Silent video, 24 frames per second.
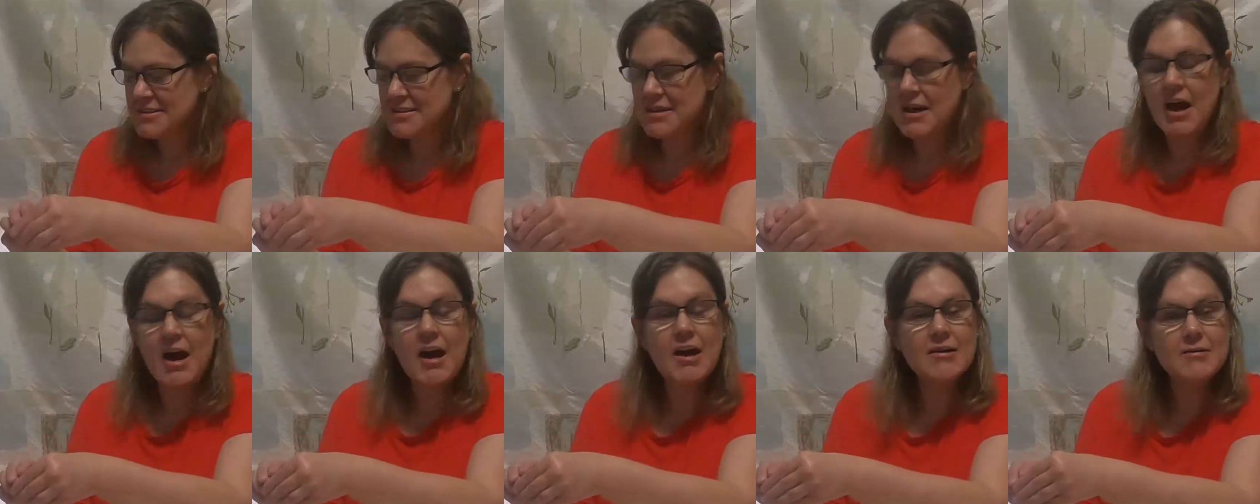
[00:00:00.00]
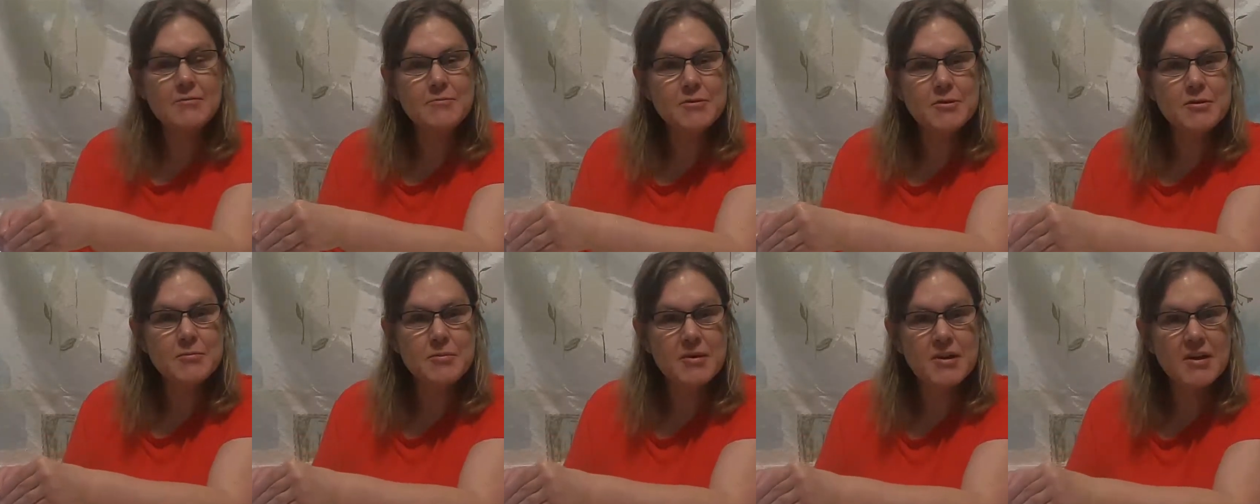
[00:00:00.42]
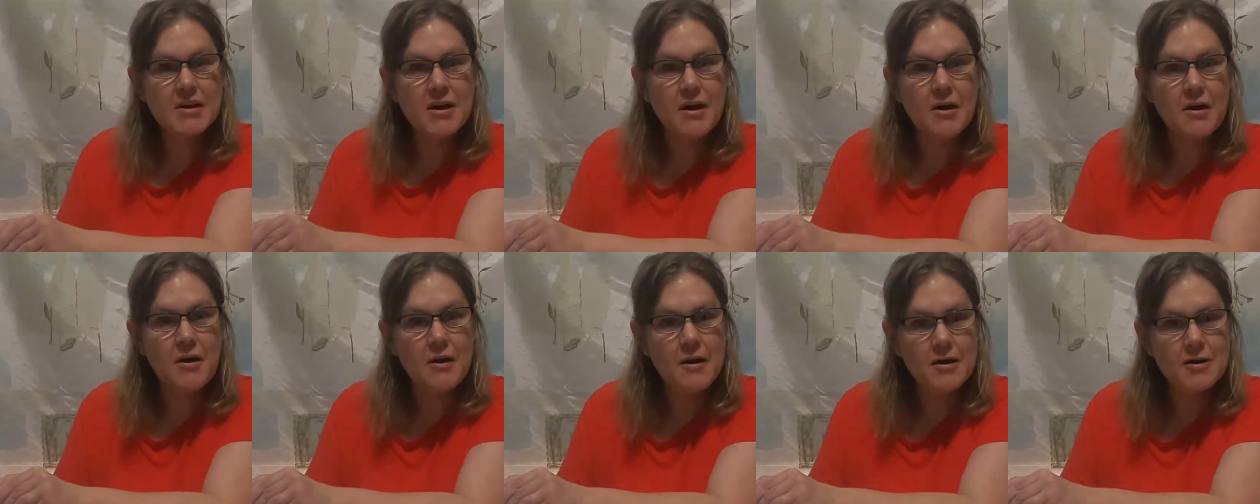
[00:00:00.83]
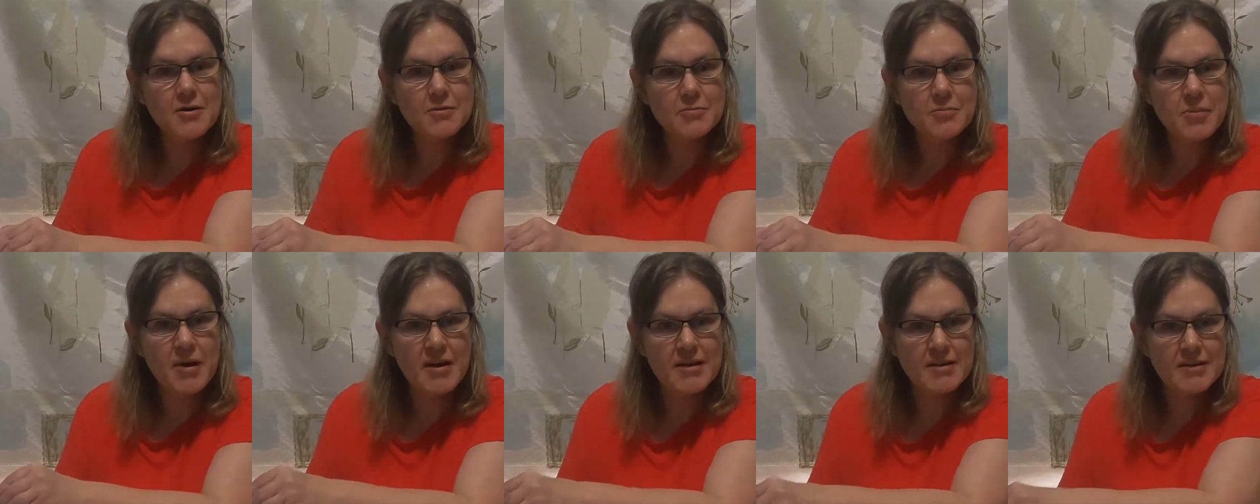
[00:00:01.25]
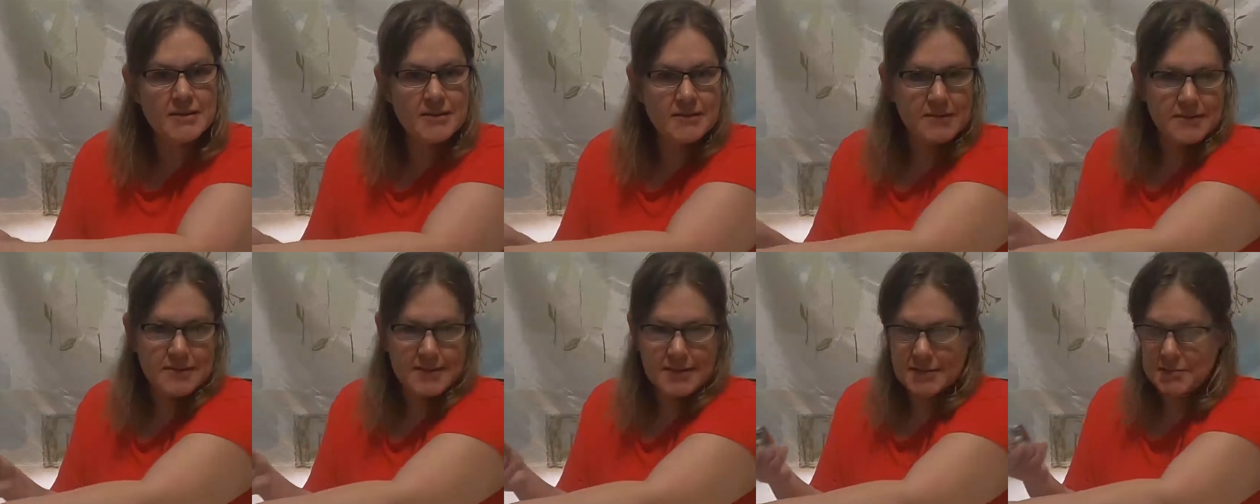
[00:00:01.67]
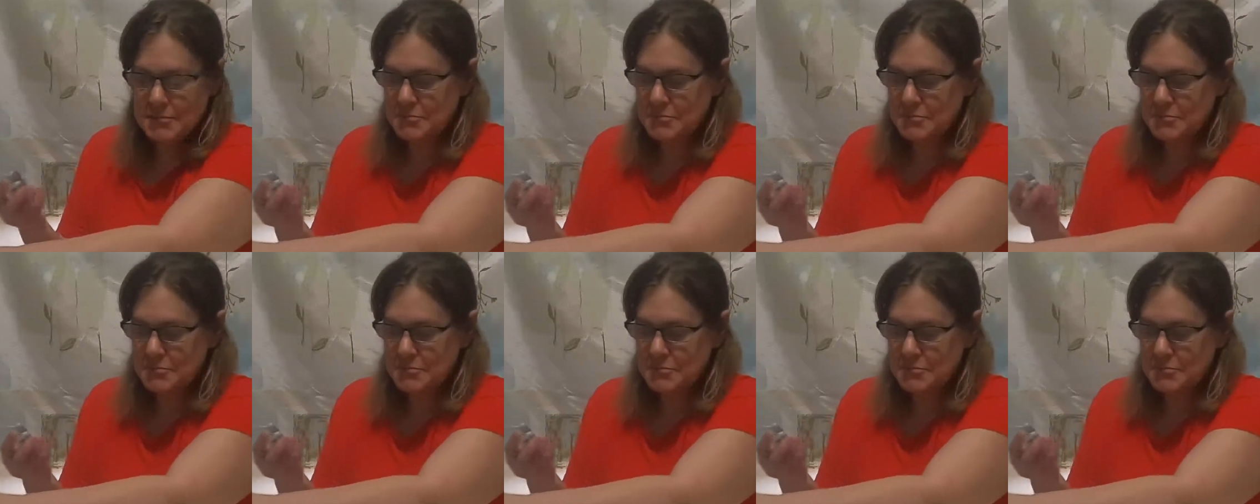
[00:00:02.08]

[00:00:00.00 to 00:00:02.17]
So I'm gonna make a heart pendant.